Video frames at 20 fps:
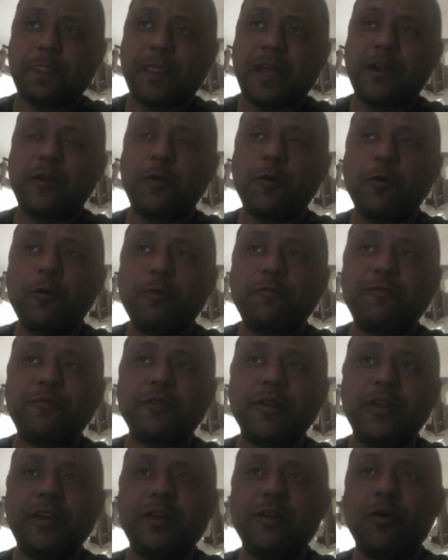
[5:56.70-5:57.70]
And
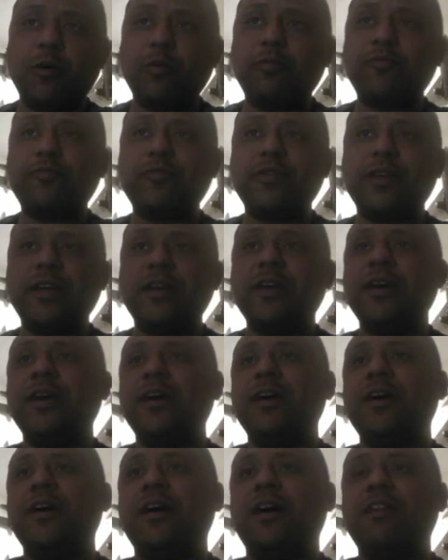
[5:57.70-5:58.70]
hopefully,
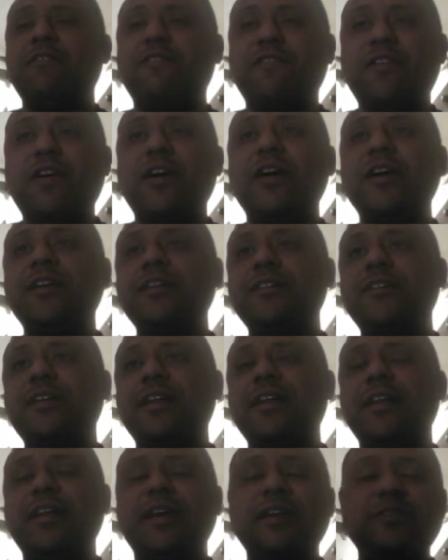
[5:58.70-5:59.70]
I'll find
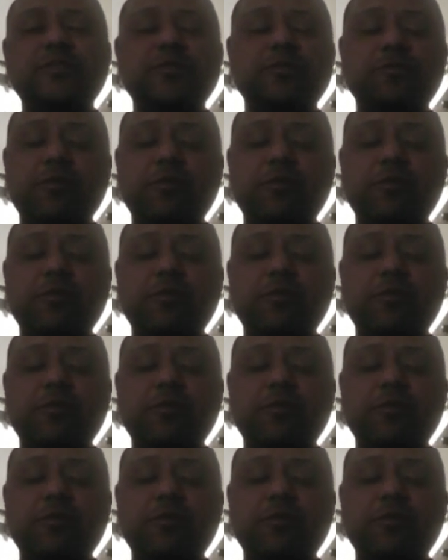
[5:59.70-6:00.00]
later